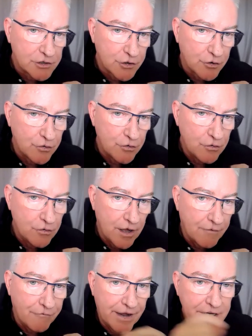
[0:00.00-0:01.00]
to
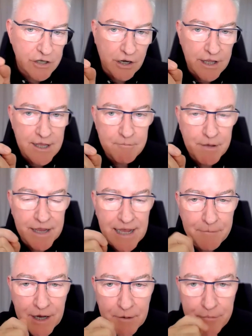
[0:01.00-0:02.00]
eventually
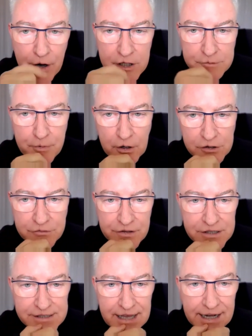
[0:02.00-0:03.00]
becoming a post box for
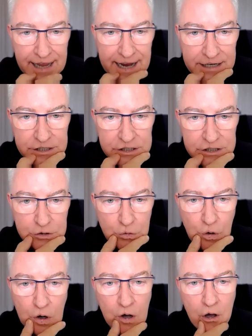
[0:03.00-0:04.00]
the selling agents
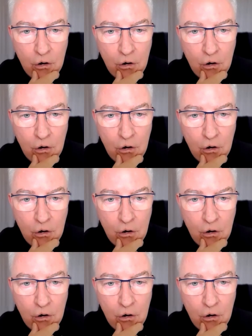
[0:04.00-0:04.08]
or